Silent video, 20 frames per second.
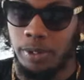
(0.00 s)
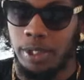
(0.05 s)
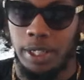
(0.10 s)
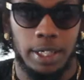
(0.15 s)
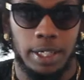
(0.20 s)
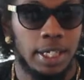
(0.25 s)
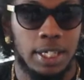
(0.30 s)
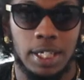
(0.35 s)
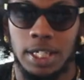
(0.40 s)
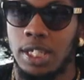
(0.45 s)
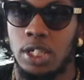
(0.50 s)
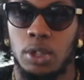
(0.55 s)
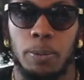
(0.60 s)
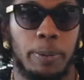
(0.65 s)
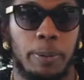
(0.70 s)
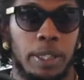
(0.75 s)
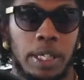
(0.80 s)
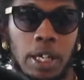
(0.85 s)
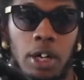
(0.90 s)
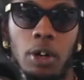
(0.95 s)
this is
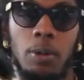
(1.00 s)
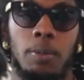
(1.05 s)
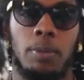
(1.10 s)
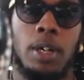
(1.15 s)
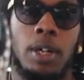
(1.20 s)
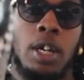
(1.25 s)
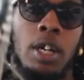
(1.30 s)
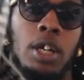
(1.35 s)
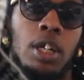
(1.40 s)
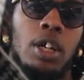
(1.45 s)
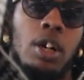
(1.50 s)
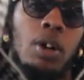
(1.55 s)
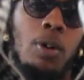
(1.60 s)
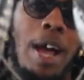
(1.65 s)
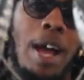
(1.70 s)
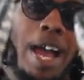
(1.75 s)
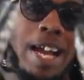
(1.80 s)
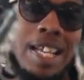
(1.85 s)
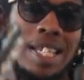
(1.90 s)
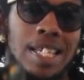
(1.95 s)
super dope. Gold
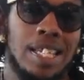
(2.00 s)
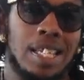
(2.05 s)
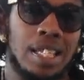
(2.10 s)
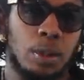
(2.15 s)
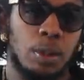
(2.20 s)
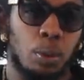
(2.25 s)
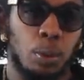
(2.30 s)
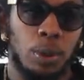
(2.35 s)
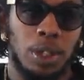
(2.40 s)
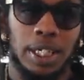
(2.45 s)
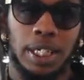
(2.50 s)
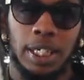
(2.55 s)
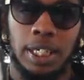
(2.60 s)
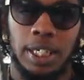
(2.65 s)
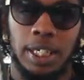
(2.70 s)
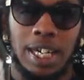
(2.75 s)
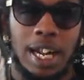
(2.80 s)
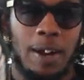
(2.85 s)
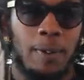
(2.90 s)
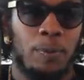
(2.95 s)
accents look really
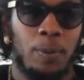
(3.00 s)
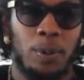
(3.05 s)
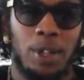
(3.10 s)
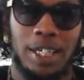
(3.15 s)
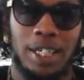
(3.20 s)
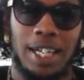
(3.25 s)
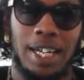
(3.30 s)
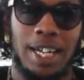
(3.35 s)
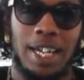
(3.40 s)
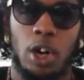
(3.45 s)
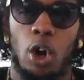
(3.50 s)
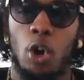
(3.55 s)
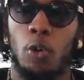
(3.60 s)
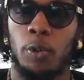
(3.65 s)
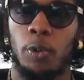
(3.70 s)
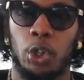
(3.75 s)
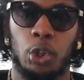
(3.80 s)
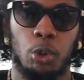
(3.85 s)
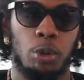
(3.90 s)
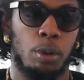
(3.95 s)
good. I feel like they didn't
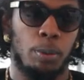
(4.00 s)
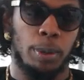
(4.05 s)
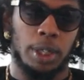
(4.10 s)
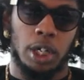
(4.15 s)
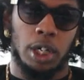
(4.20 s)
overdo it with